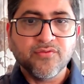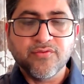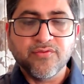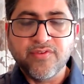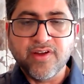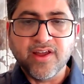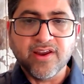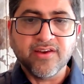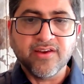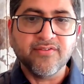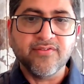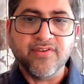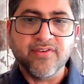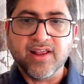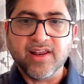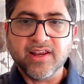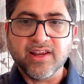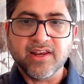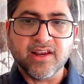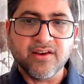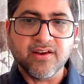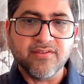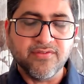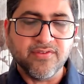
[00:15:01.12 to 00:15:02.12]
very well
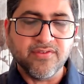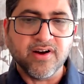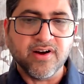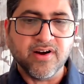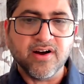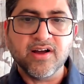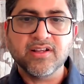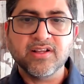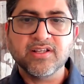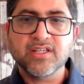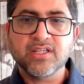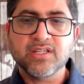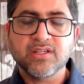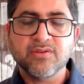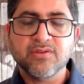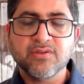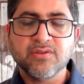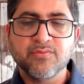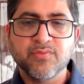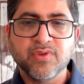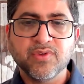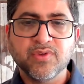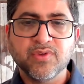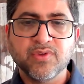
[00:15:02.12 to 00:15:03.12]
in advance
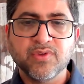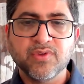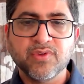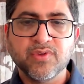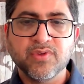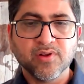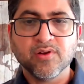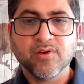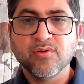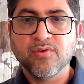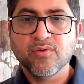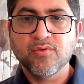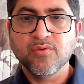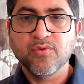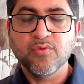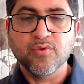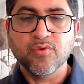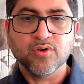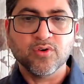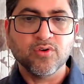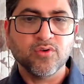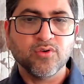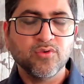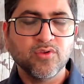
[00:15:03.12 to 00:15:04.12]
with the people who
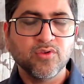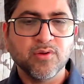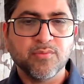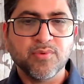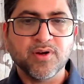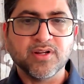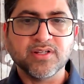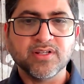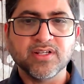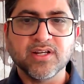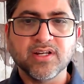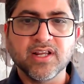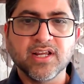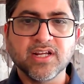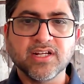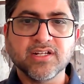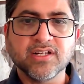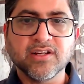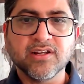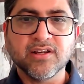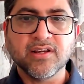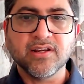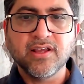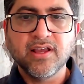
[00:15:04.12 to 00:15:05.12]
want to do the
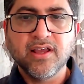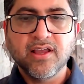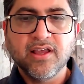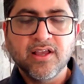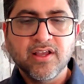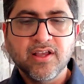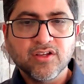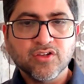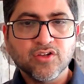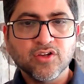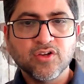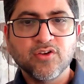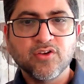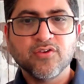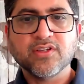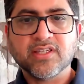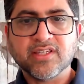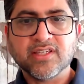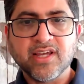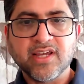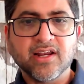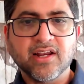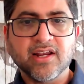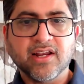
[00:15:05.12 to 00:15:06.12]
presentation. So you
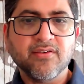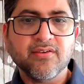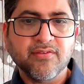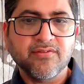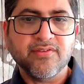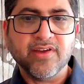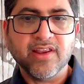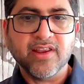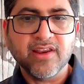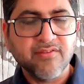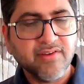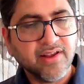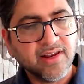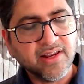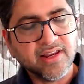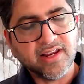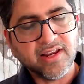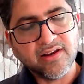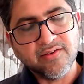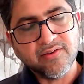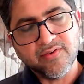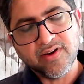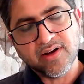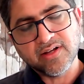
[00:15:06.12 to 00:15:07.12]
set very well
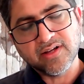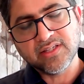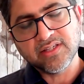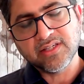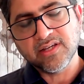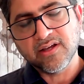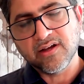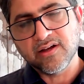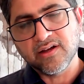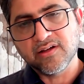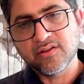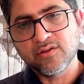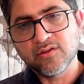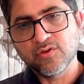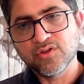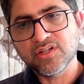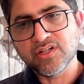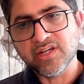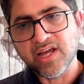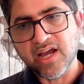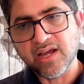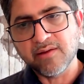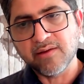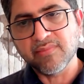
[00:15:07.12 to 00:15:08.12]
in advance
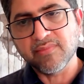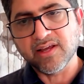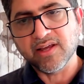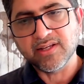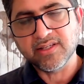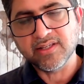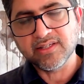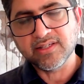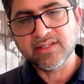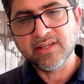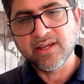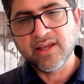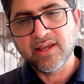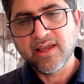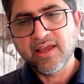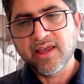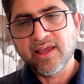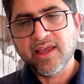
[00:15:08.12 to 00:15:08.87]
those timelines.